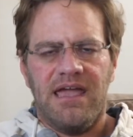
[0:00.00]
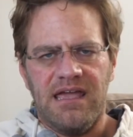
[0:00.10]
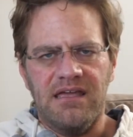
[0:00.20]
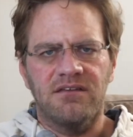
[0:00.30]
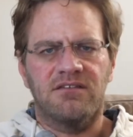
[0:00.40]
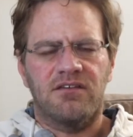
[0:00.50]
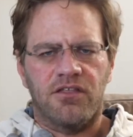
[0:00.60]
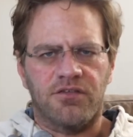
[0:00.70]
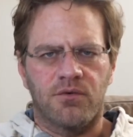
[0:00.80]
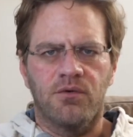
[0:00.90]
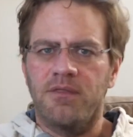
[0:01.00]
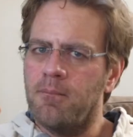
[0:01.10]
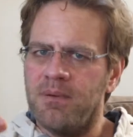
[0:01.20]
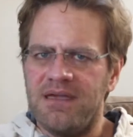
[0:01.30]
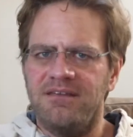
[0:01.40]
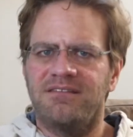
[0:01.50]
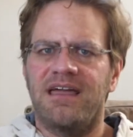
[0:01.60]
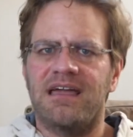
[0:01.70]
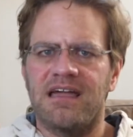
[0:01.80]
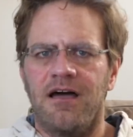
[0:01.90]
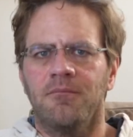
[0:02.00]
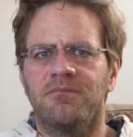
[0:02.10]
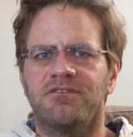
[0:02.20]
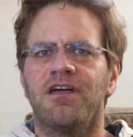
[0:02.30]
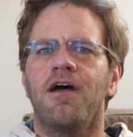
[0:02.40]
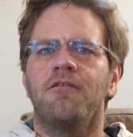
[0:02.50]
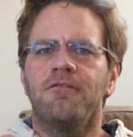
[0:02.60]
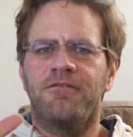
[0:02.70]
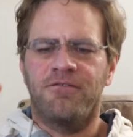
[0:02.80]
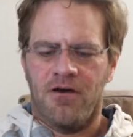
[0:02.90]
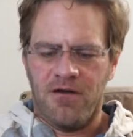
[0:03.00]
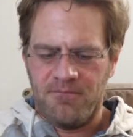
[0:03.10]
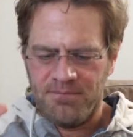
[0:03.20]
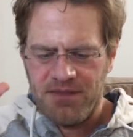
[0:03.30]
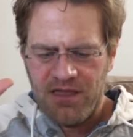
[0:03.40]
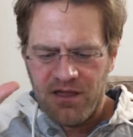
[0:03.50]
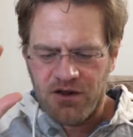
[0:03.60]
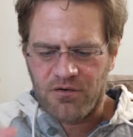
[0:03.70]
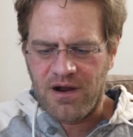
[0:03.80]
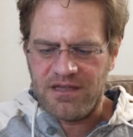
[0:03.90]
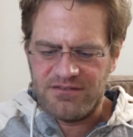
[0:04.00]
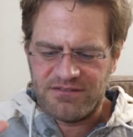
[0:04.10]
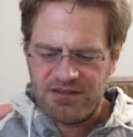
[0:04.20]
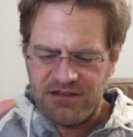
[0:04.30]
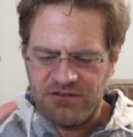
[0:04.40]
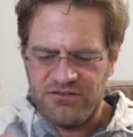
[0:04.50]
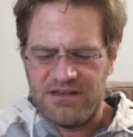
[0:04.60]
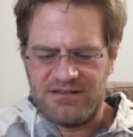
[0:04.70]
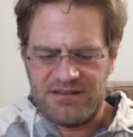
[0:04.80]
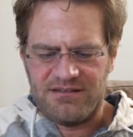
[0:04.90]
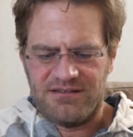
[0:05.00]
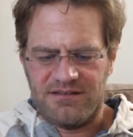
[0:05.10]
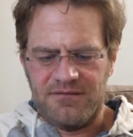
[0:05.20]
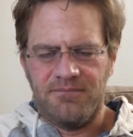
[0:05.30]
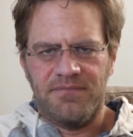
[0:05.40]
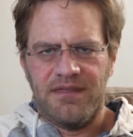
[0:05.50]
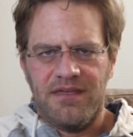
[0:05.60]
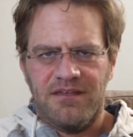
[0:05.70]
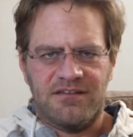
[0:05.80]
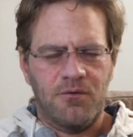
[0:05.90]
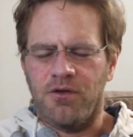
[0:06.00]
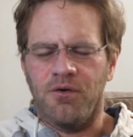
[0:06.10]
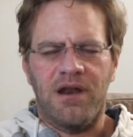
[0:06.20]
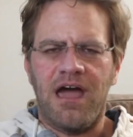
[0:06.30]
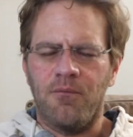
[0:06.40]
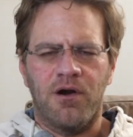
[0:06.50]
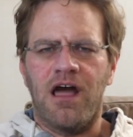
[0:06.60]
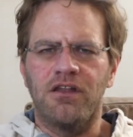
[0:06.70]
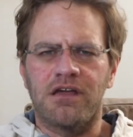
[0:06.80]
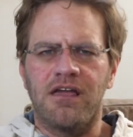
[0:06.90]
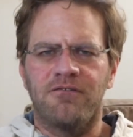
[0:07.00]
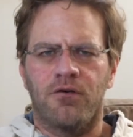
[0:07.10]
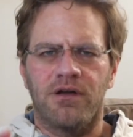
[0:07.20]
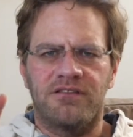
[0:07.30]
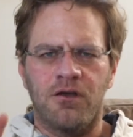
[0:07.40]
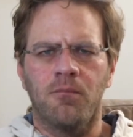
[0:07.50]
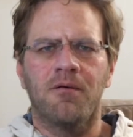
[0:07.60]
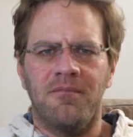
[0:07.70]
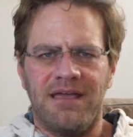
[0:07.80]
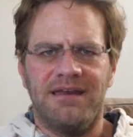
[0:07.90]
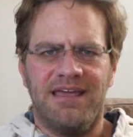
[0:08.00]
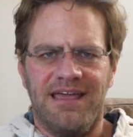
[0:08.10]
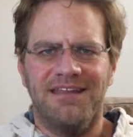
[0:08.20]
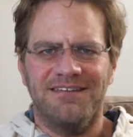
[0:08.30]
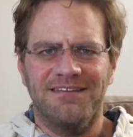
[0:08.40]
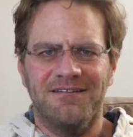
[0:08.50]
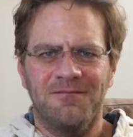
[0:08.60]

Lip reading: is through the peace that comes from Christ Jesus. See, you and I, we're not looking for a dopamine hit.